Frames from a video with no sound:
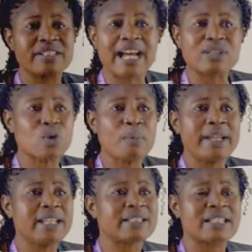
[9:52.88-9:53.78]
there are so
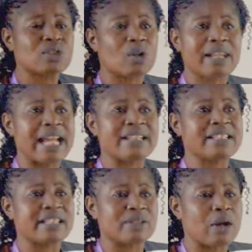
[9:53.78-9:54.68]
many things online
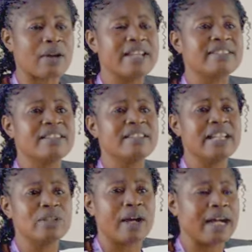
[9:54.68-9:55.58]
these days you can easily
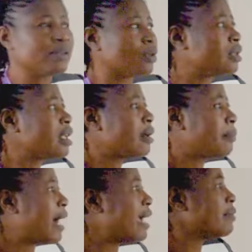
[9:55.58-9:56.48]
lay your hand on
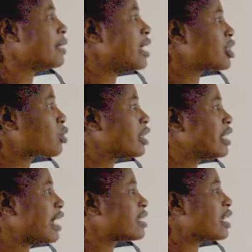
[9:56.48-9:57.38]
by ensuring
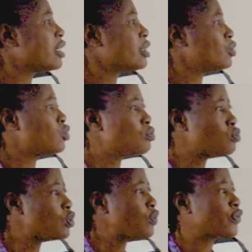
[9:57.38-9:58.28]
that you
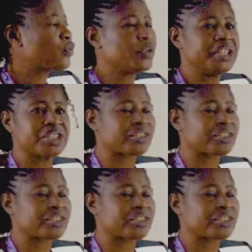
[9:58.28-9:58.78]
move with the